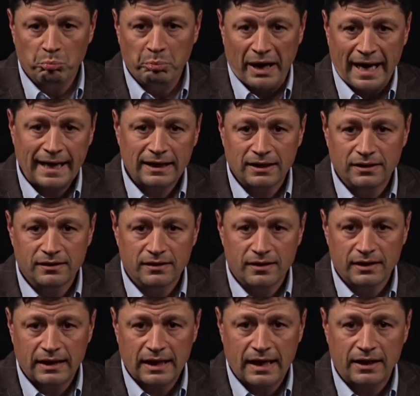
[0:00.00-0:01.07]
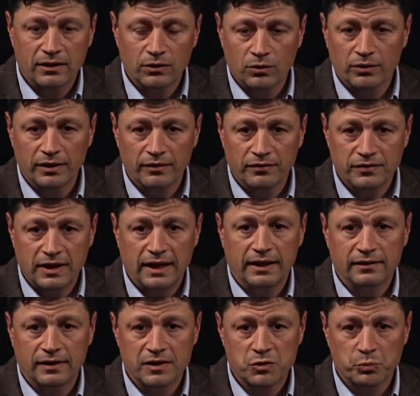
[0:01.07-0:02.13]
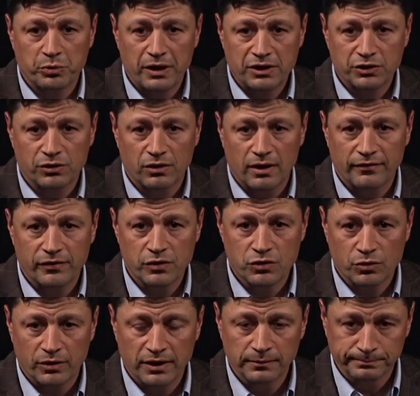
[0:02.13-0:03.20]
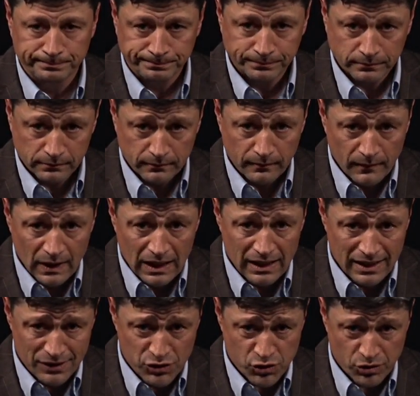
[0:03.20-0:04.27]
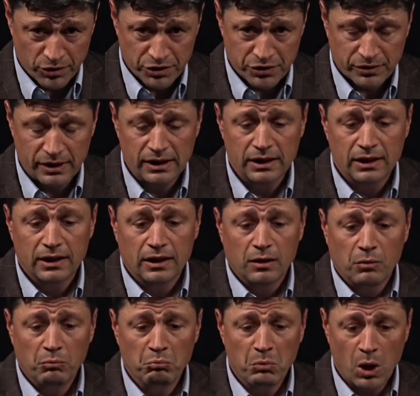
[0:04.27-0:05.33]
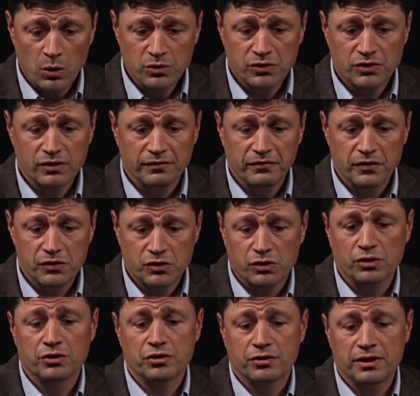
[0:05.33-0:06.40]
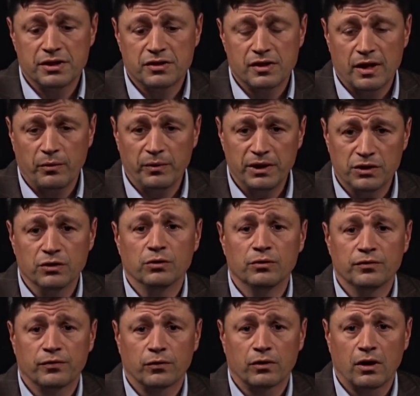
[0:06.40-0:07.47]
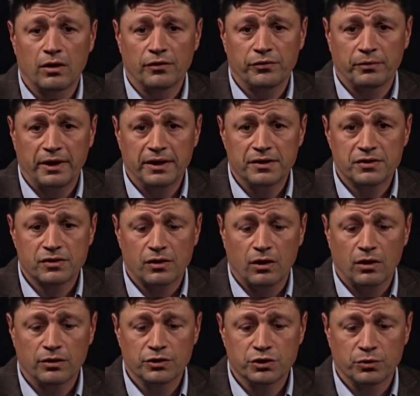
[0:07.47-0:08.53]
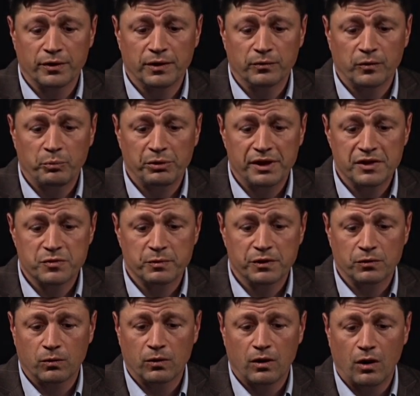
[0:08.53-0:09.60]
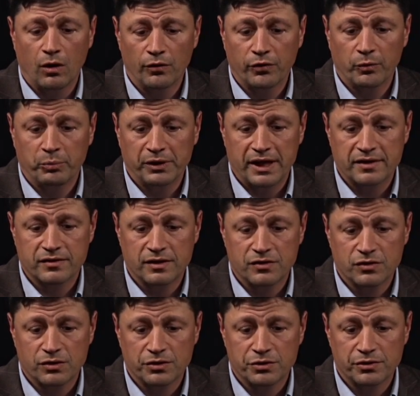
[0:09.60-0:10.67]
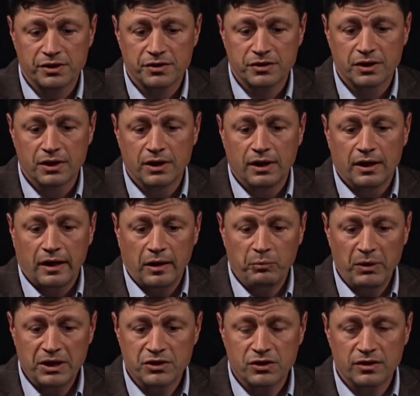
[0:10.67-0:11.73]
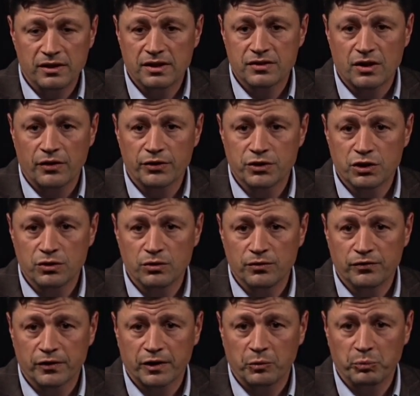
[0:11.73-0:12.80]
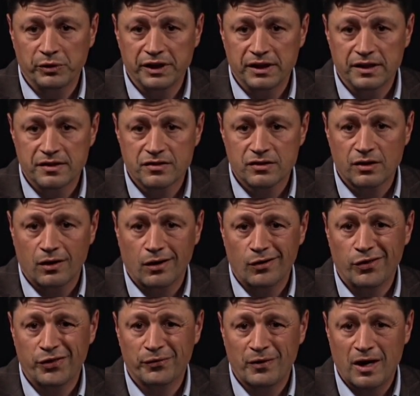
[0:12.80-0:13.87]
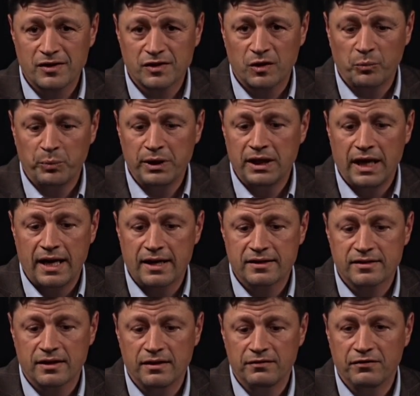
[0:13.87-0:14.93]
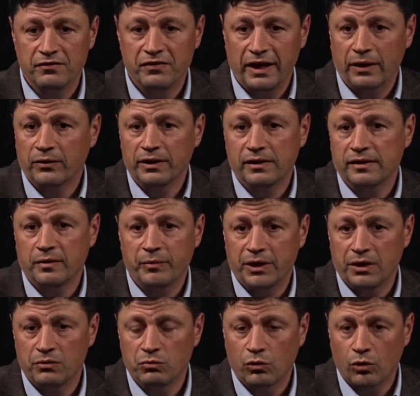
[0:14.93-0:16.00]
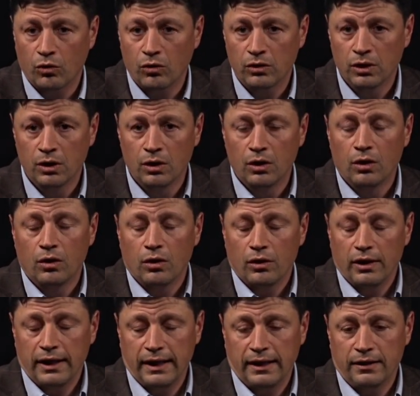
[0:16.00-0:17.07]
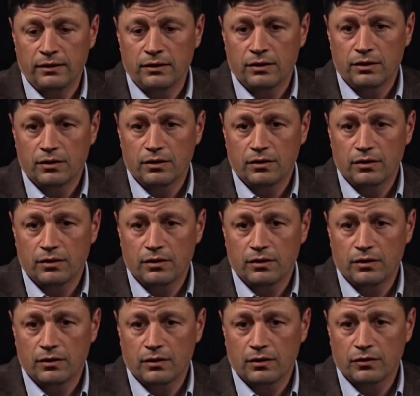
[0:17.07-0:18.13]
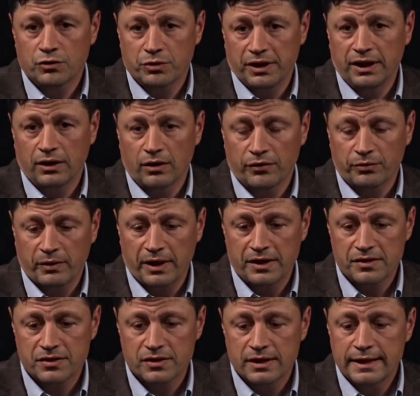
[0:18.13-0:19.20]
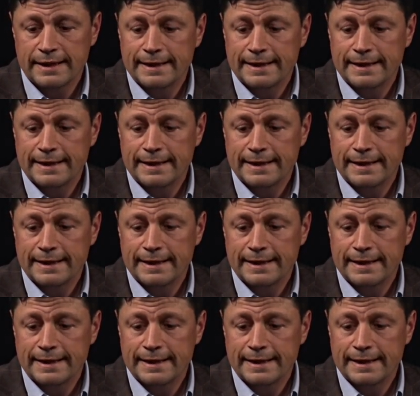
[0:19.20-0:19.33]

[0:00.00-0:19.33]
back into the category of take less pressure off the joint is surgery. Most of the surgeries that we do for arthritis are joint replacement or arthroplasty surgeries. I mentioned these other two for completeness. Arthroscopy has a very limited role in treating arthritis.